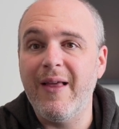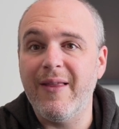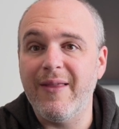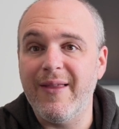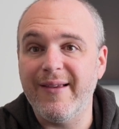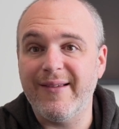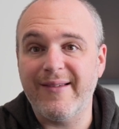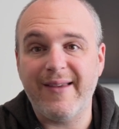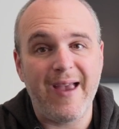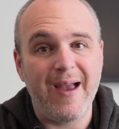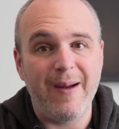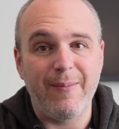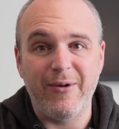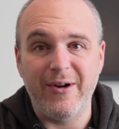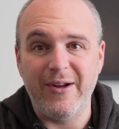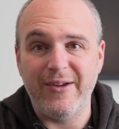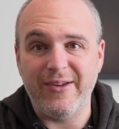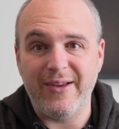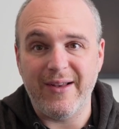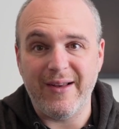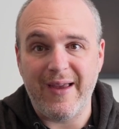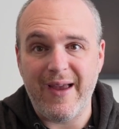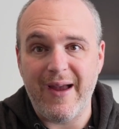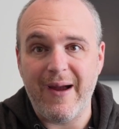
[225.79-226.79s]
This camera
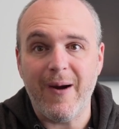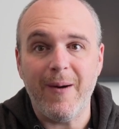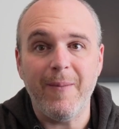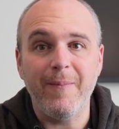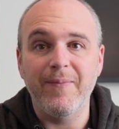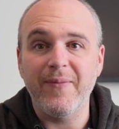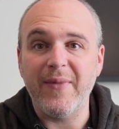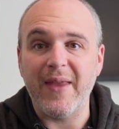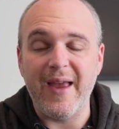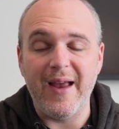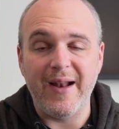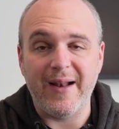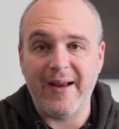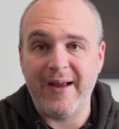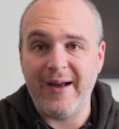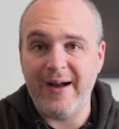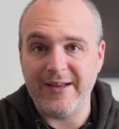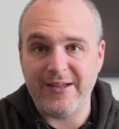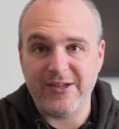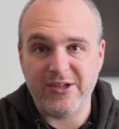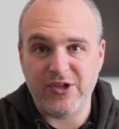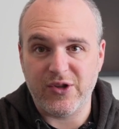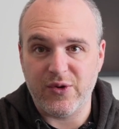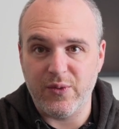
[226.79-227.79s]
doesn't care. It
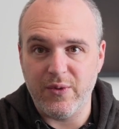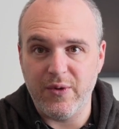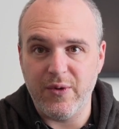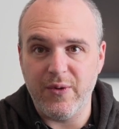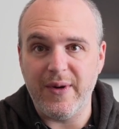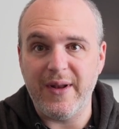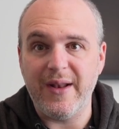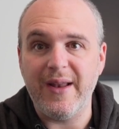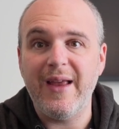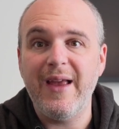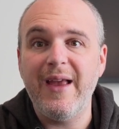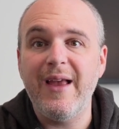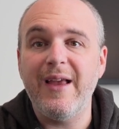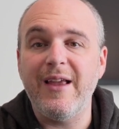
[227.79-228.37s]
cuts through it.